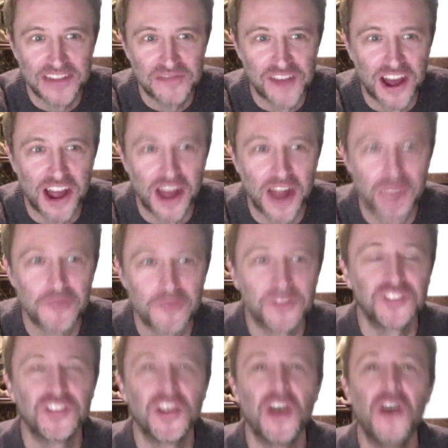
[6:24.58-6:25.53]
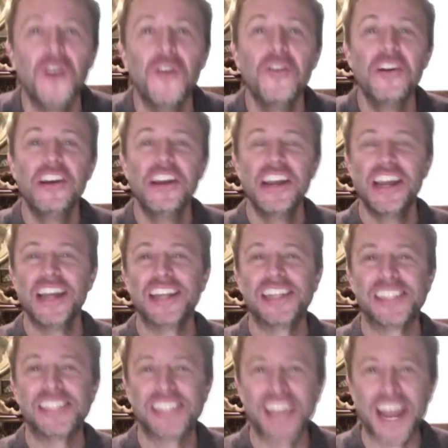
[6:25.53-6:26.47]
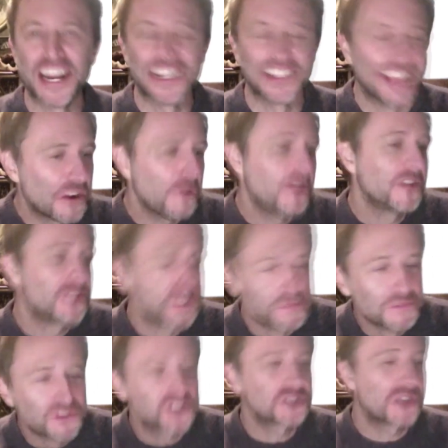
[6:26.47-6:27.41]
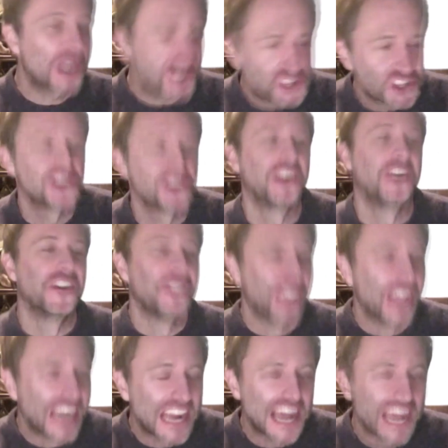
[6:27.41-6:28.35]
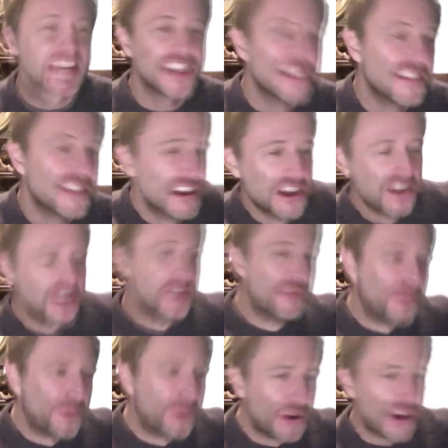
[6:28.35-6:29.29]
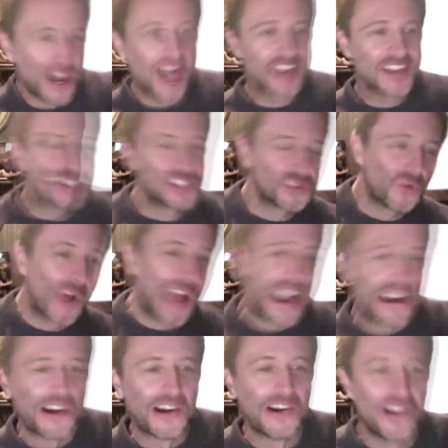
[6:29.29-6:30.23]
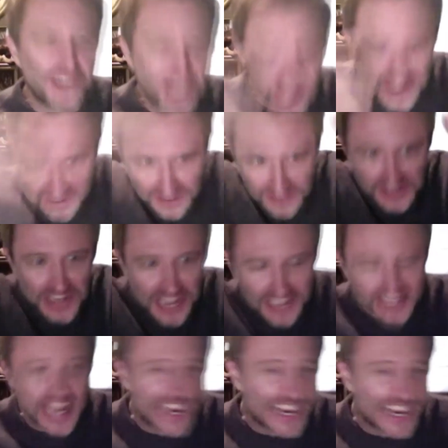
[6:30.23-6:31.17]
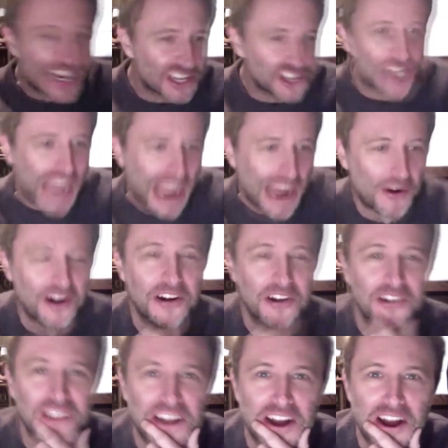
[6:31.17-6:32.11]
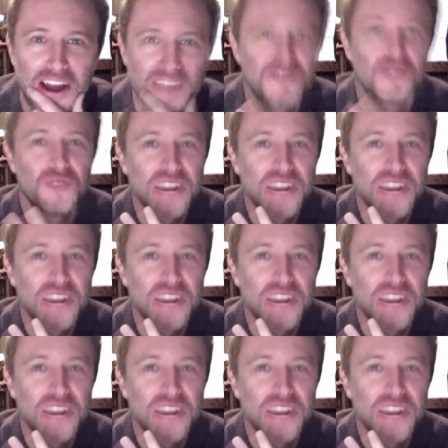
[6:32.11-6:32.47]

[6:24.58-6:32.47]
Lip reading: it felt, I was so excited, like, oh, there's some structure. Like I can put on a sweater and take a shower. I have a